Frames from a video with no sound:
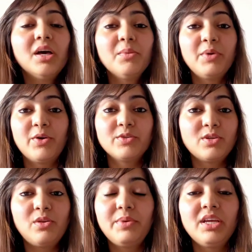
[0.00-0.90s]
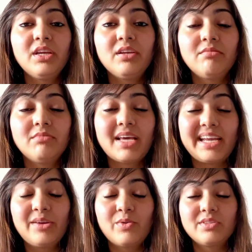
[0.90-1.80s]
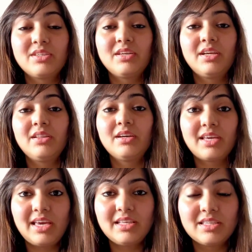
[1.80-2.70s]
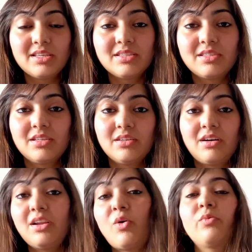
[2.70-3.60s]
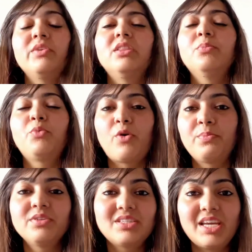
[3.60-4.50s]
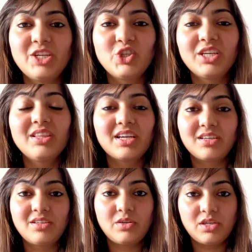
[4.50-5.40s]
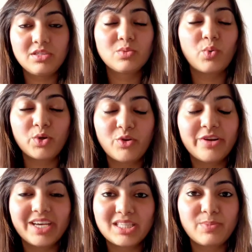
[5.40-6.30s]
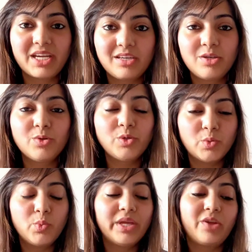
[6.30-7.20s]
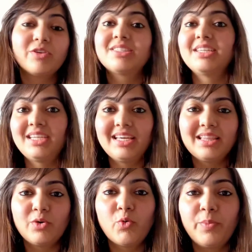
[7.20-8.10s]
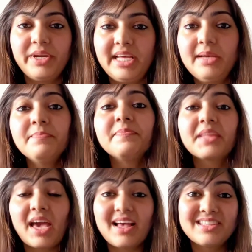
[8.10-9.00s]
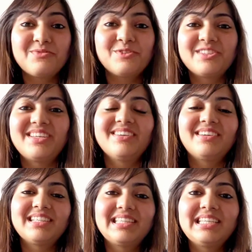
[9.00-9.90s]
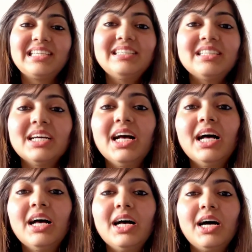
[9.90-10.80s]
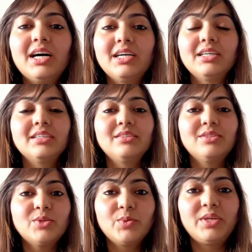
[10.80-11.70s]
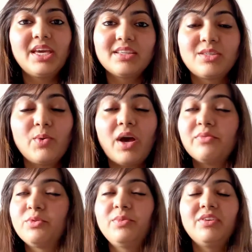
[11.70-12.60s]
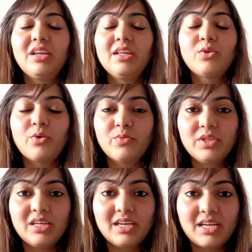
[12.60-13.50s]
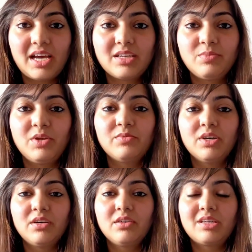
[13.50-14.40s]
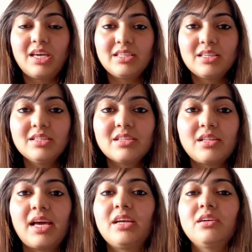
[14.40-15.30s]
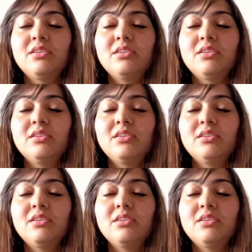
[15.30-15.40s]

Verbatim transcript: because you'll be diagnosing the cases uh, along with the proper staging that is what you're expected to do when you're sitting in the OPD as a first year resident uh, so yes you have to be really thorough with the anatomy of the cases like